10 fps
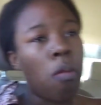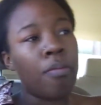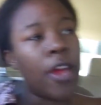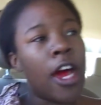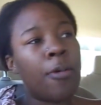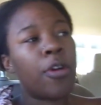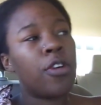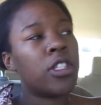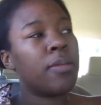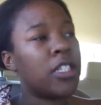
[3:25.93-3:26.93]
yeah, we're
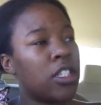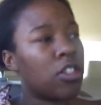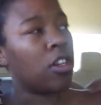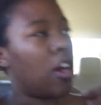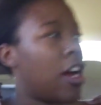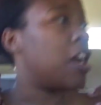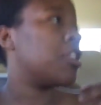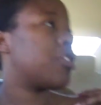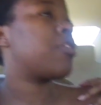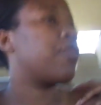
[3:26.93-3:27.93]
going to my sister-in-law
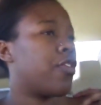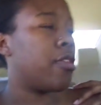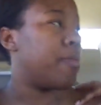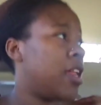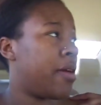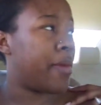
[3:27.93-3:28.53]
house for a minute.